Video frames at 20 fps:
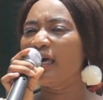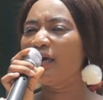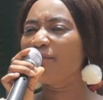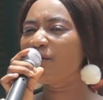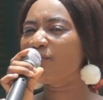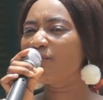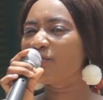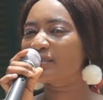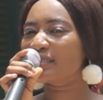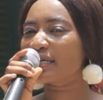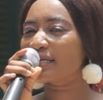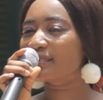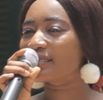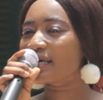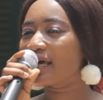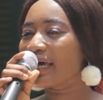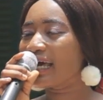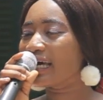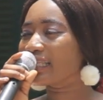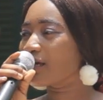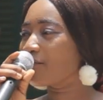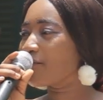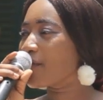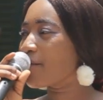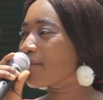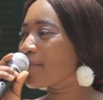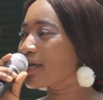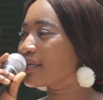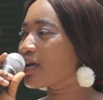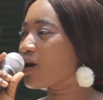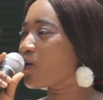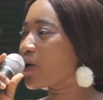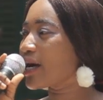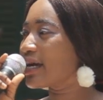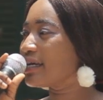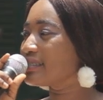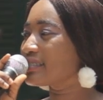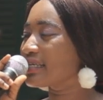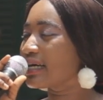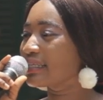If people say, I am a man, your
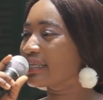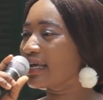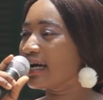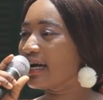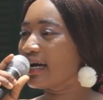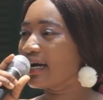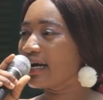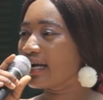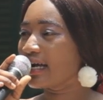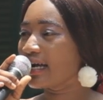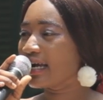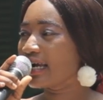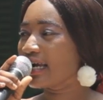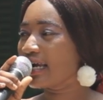white, Anna.